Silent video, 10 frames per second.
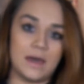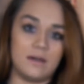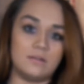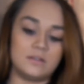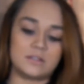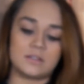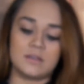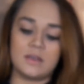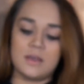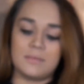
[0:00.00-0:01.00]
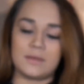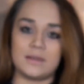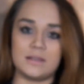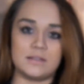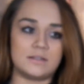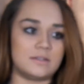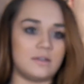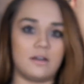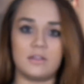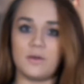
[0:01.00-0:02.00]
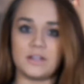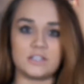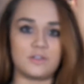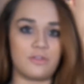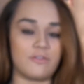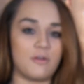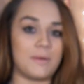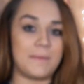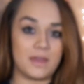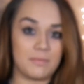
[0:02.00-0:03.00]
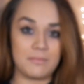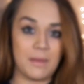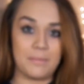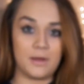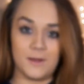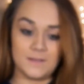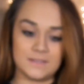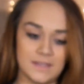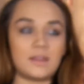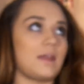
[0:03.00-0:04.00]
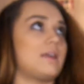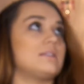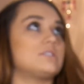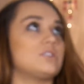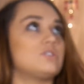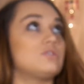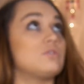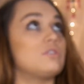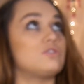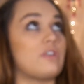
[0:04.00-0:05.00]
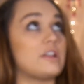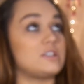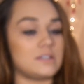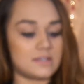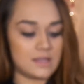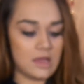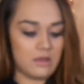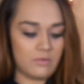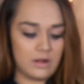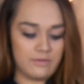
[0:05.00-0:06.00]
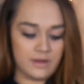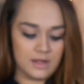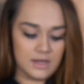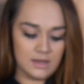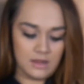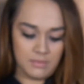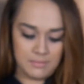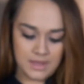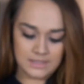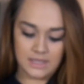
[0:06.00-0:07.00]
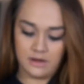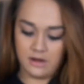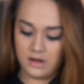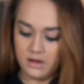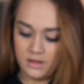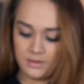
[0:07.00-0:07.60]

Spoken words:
pouch because y'all know I just throw my makeup in my purse. Then I gotta search through the trenches to get whatever I need, like my mascara.